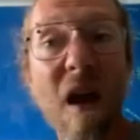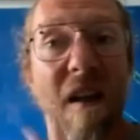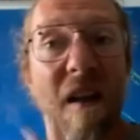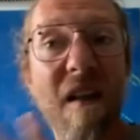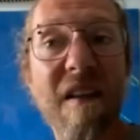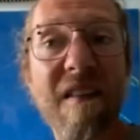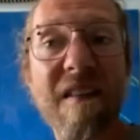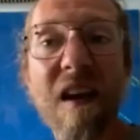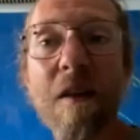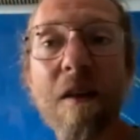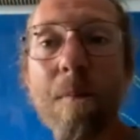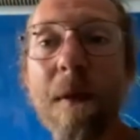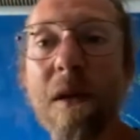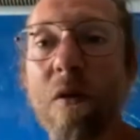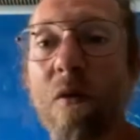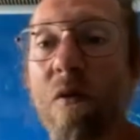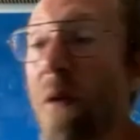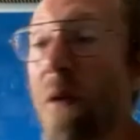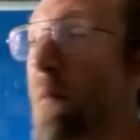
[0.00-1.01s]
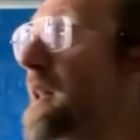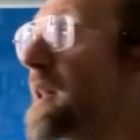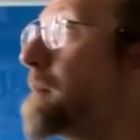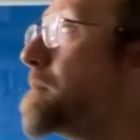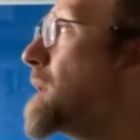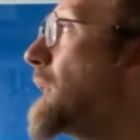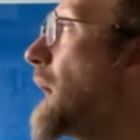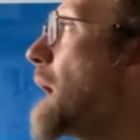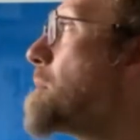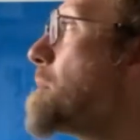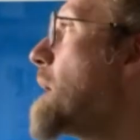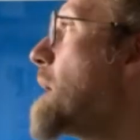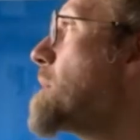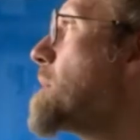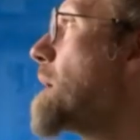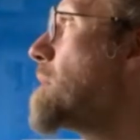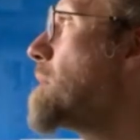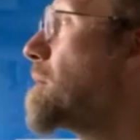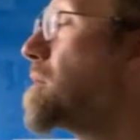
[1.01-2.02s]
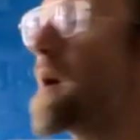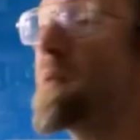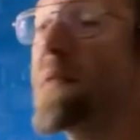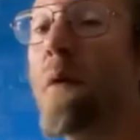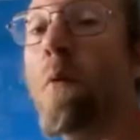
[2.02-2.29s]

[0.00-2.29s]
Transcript: and I start speaking to them, and then blah blah blah blah blah.